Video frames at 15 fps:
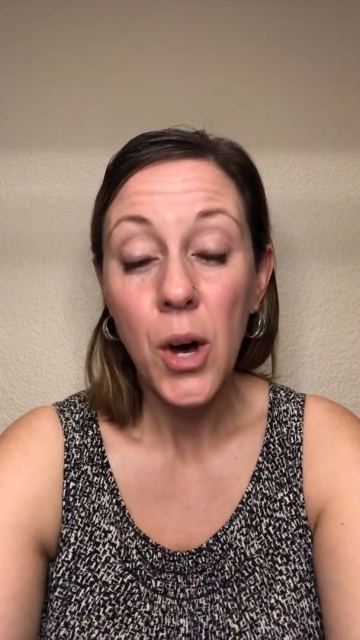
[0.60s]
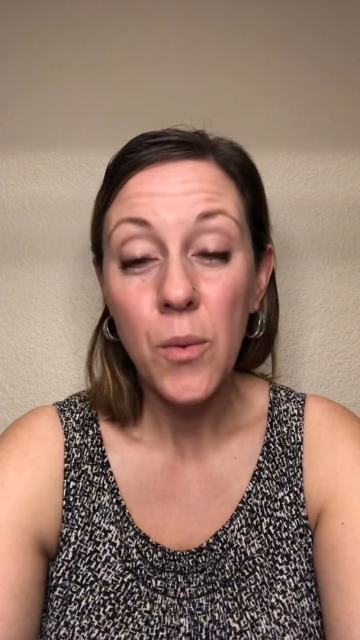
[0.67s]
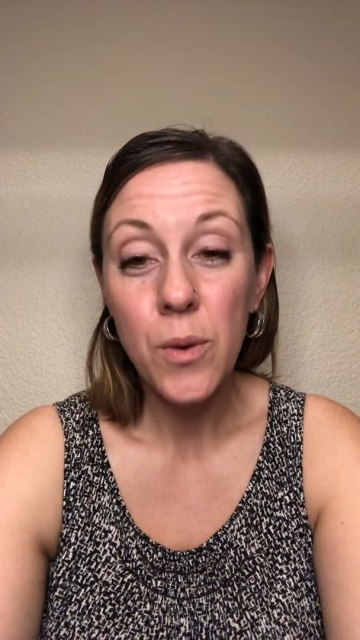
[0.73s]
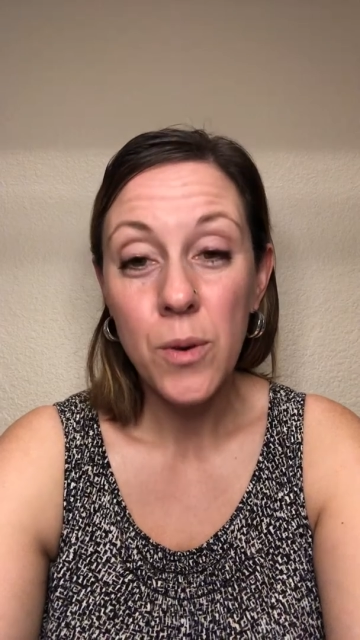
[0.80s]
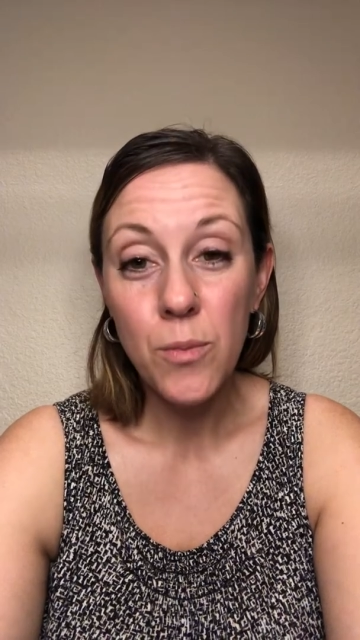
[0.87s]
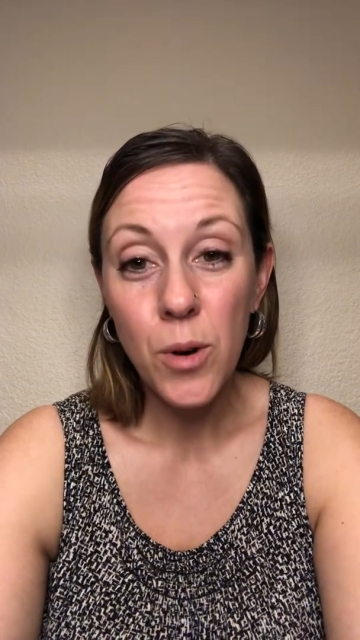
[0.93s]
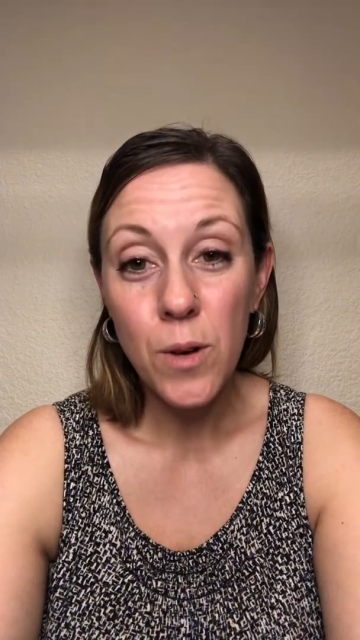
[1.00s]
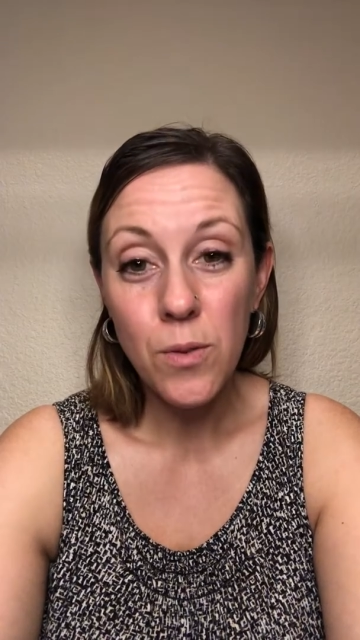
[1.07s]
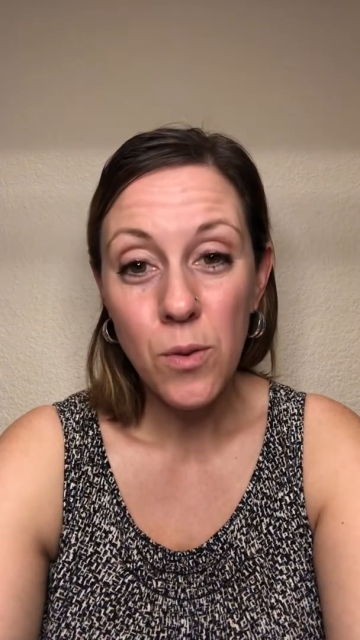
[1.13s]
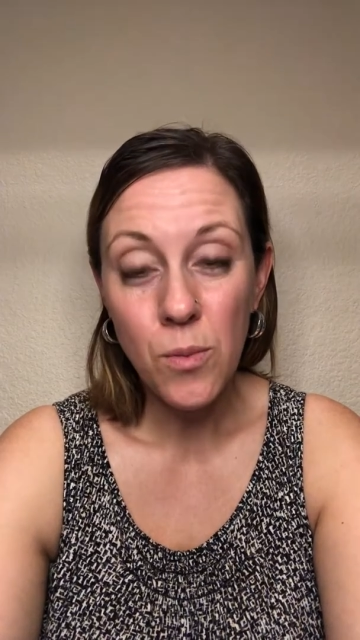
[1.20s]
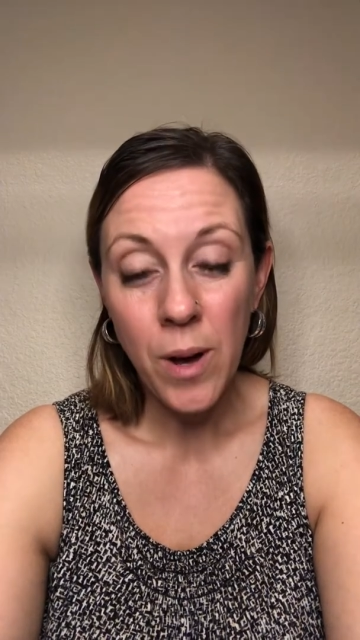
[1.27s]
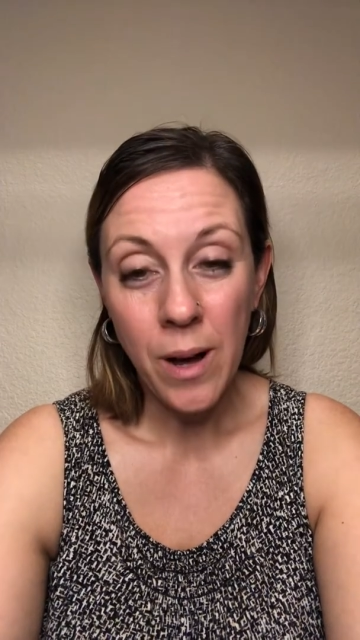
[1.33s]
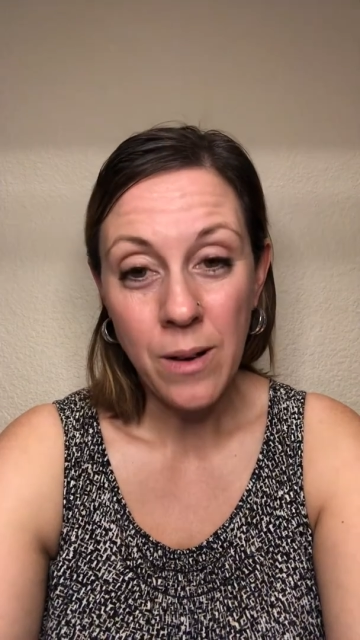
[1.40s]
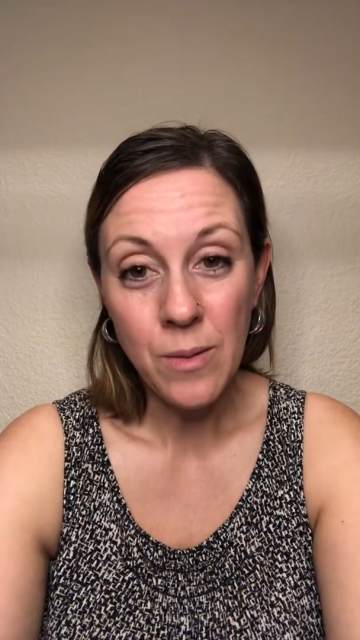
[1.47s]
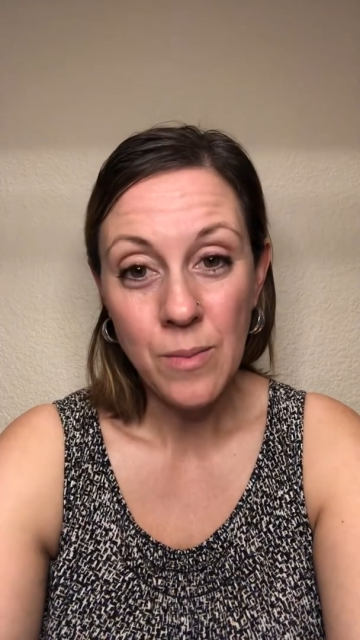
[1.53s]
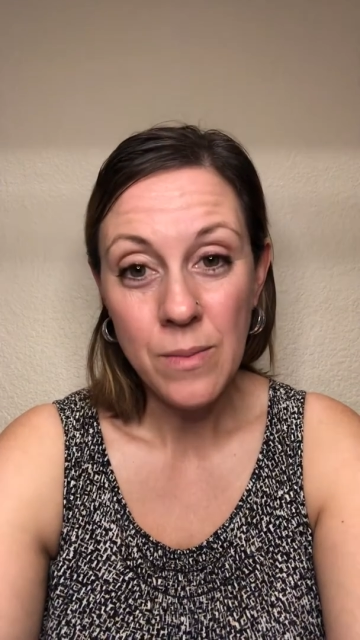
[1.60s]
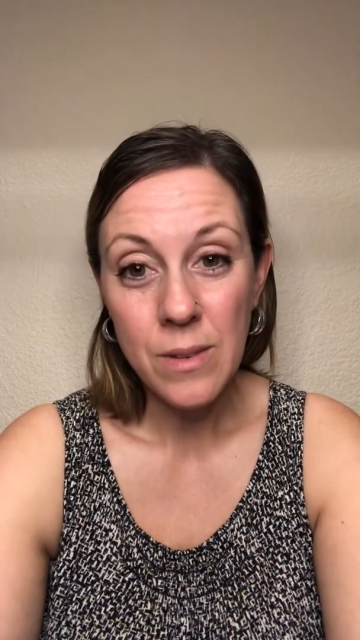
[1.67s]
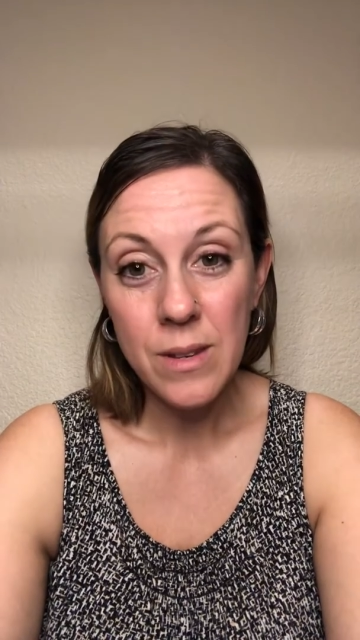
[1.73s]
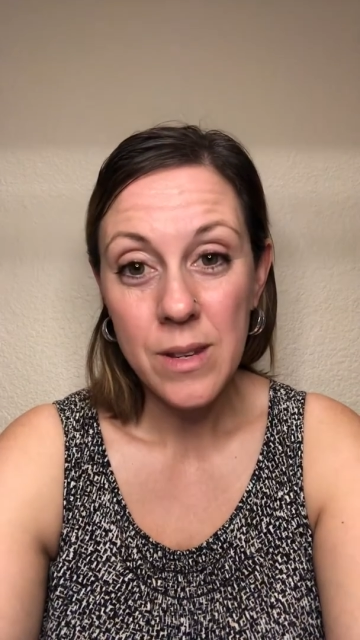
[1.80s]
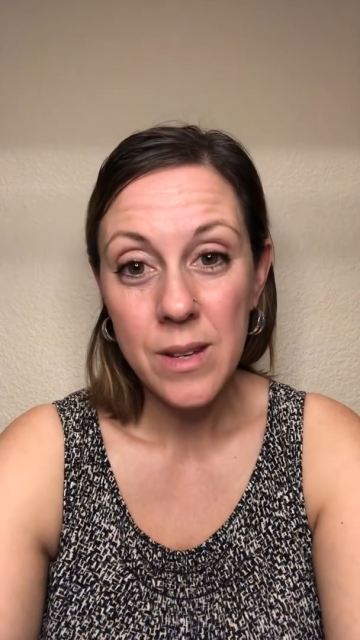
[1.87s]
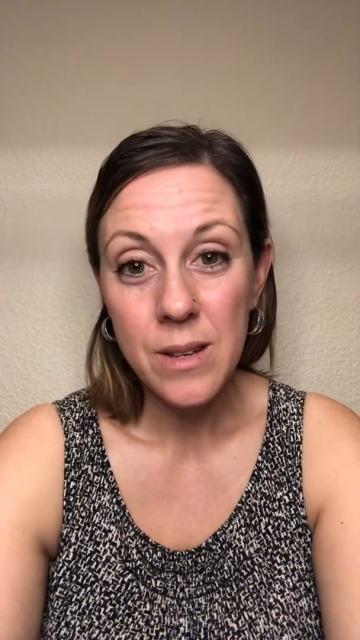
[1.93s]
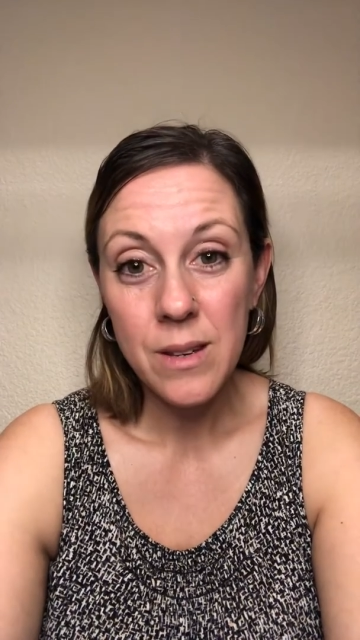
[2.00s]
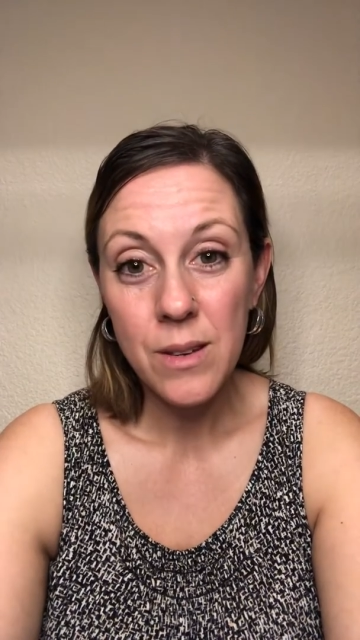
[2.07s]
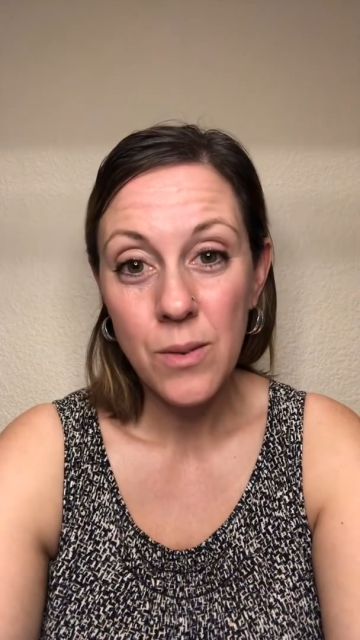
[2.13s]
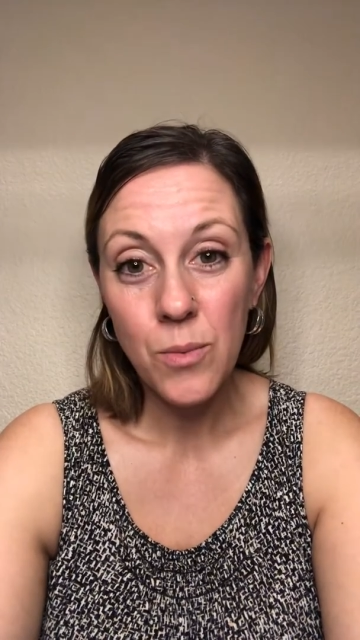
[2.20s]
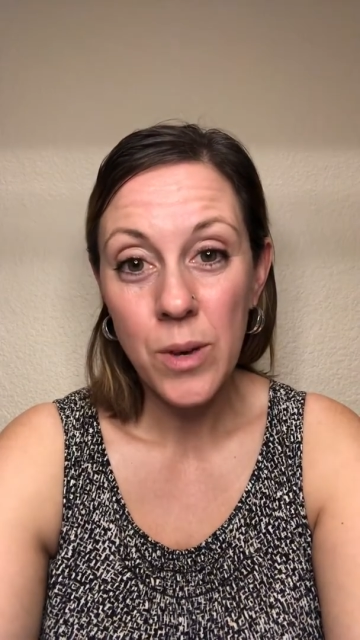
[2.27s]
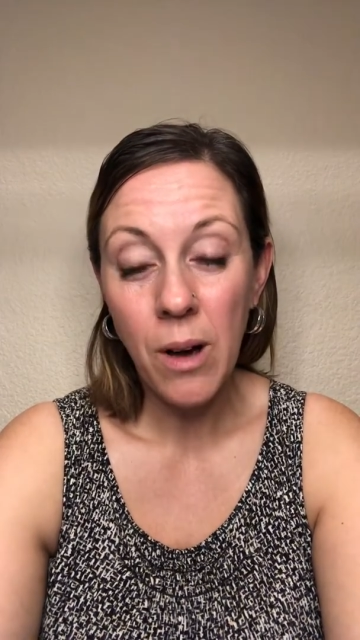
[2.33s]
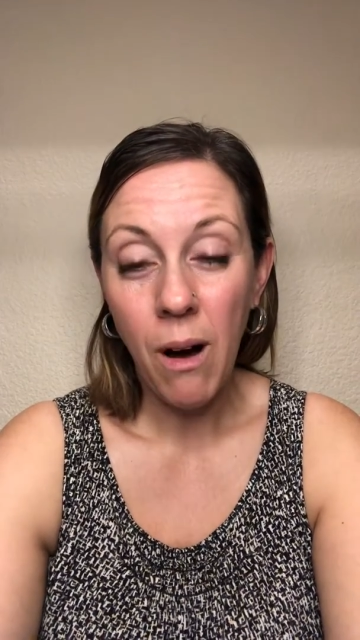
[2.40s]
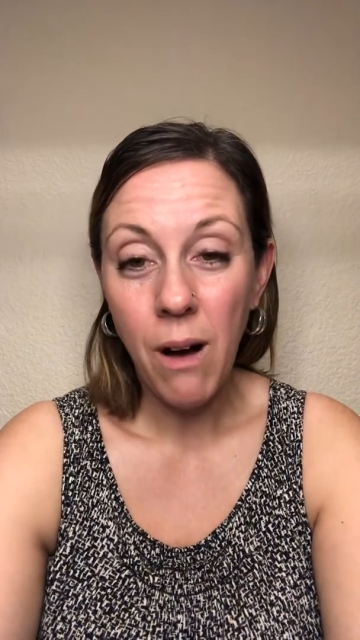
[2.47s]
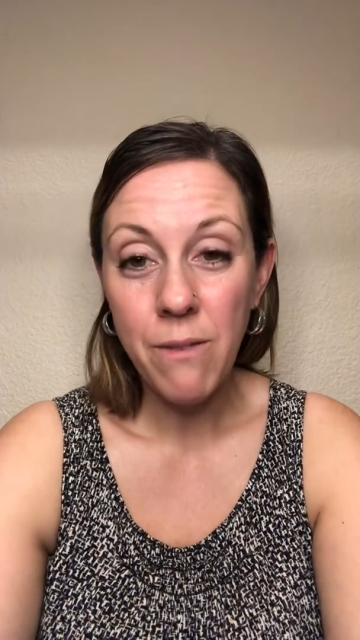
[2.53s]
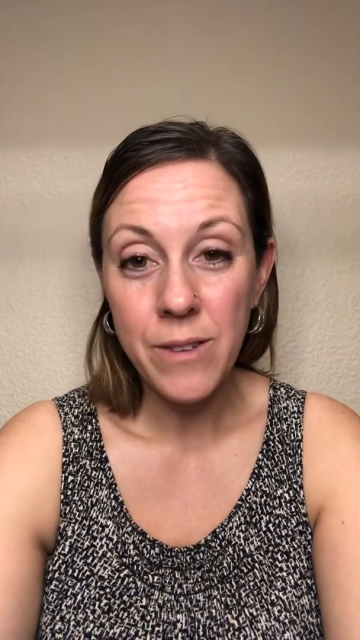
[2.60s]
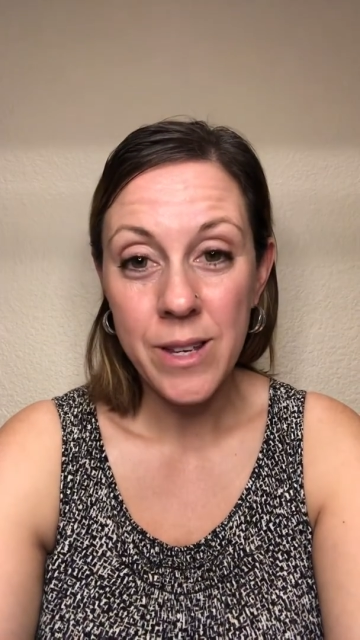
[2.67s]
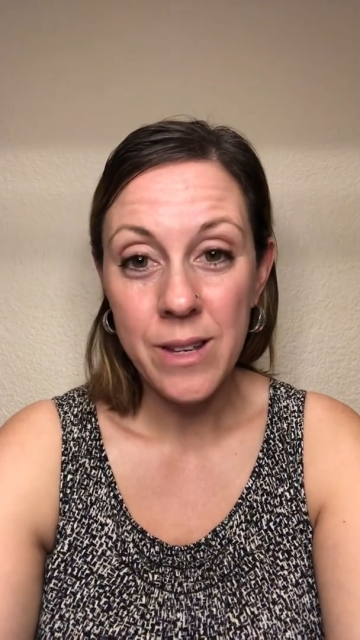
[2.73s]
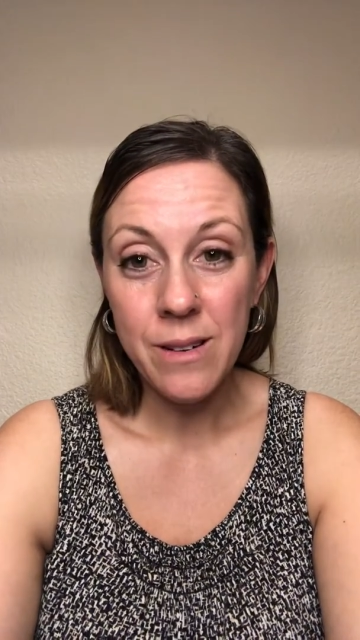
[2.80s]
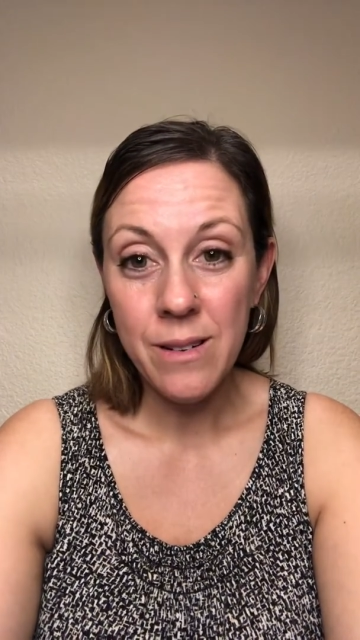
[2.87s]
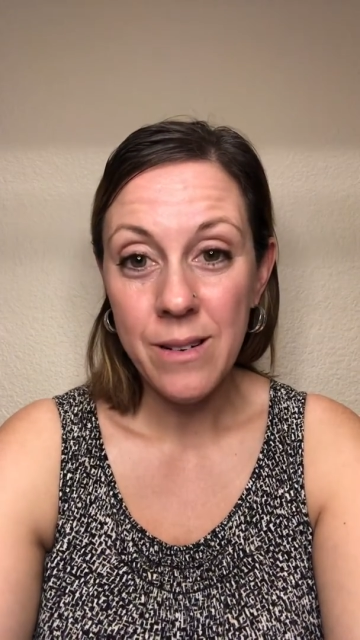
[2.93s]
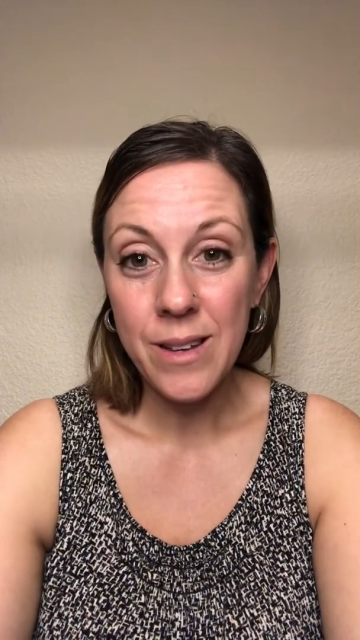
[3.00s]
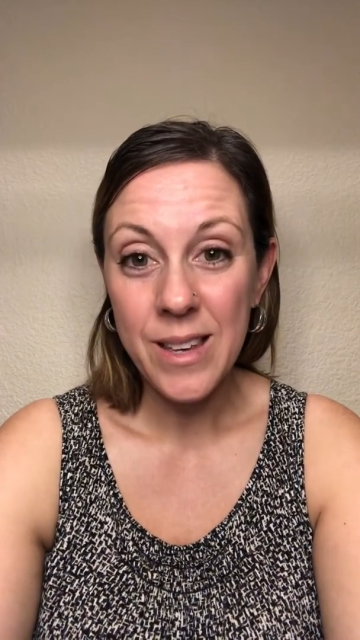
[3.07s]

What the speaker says: When we're overwhelmed, we often